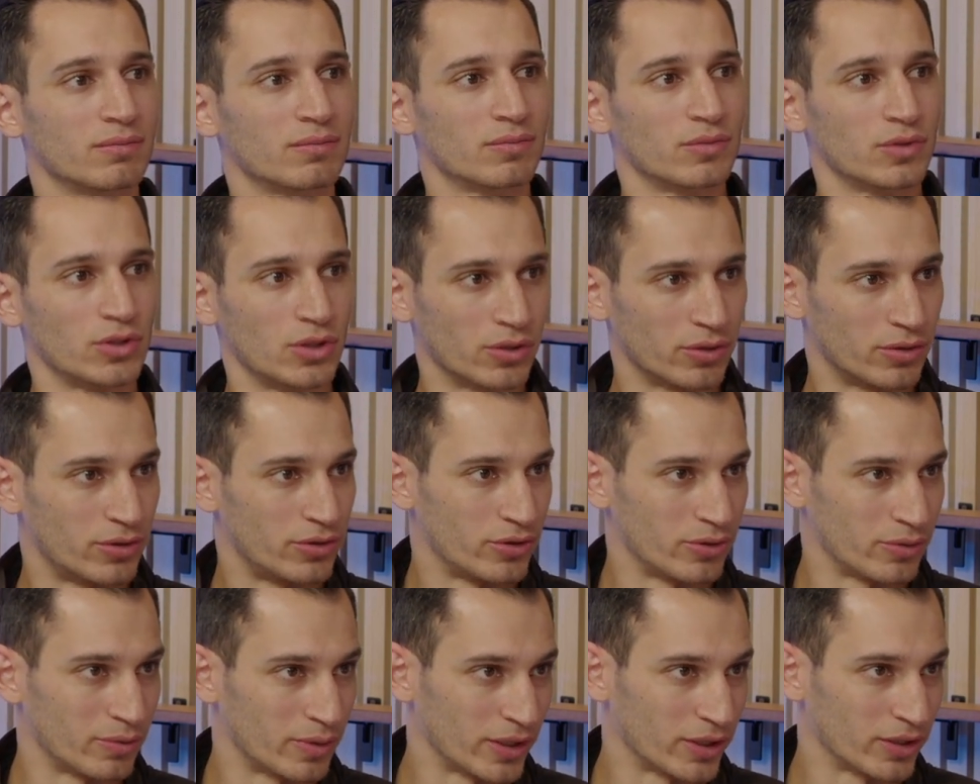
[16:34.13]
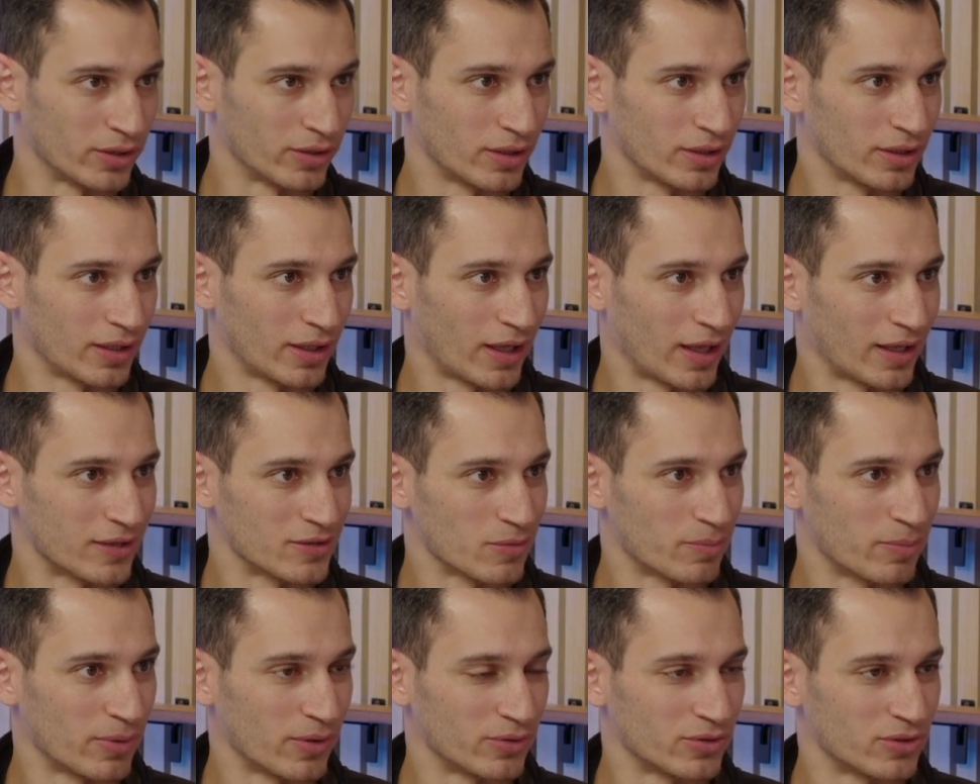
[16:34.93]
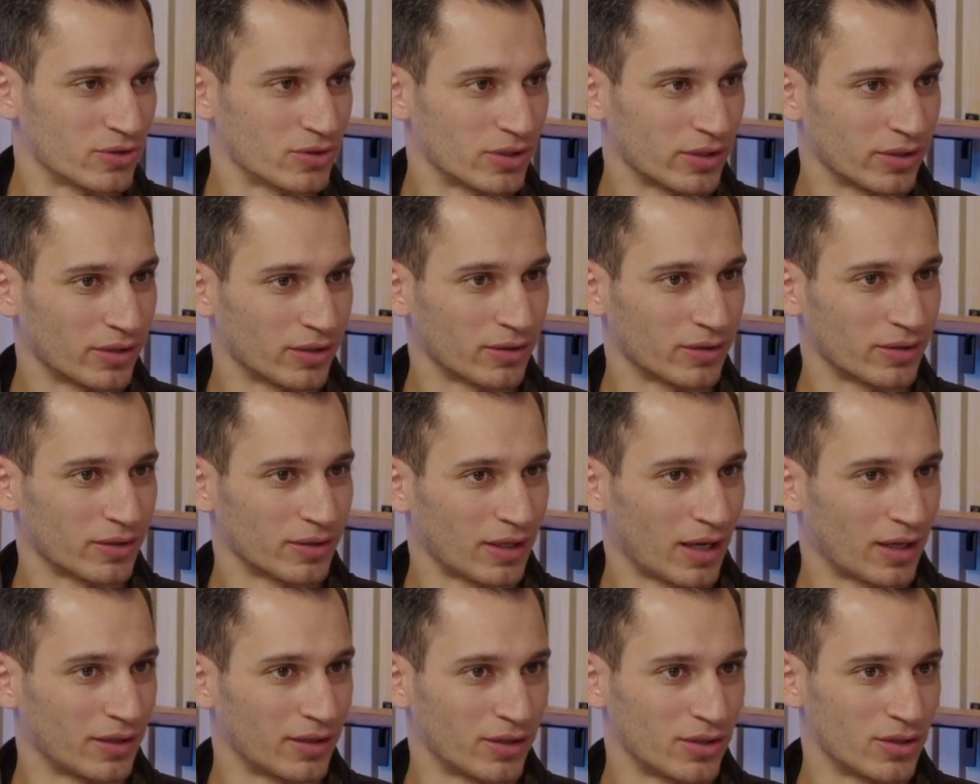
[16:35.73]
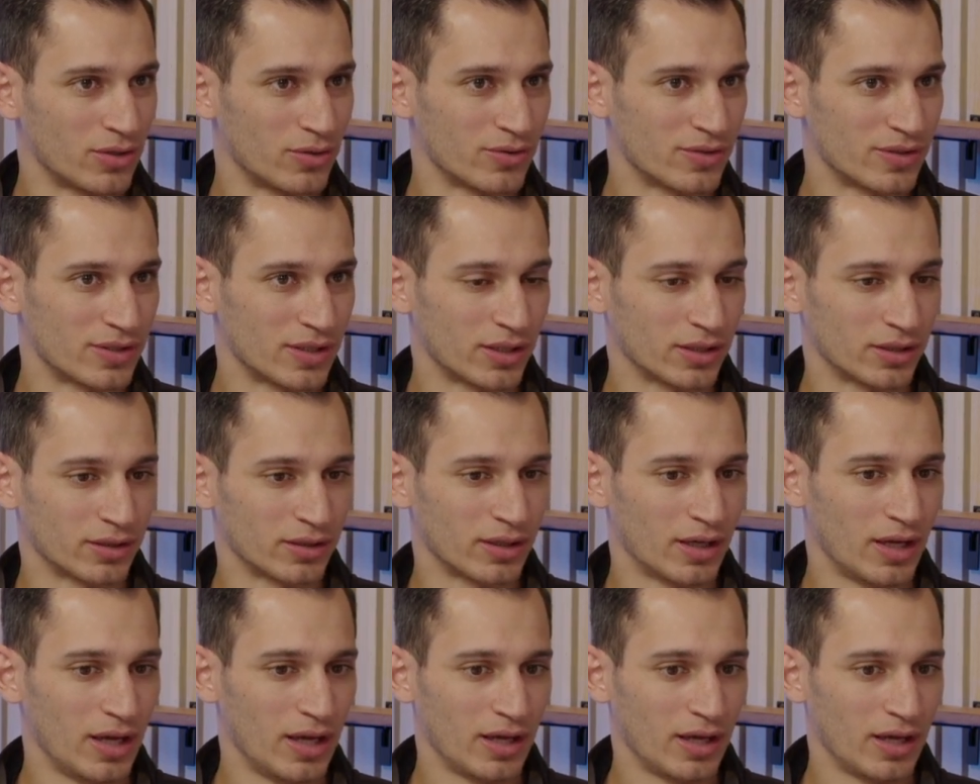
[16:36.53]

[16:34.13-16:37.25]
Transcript: you're doing as opposed to kind of using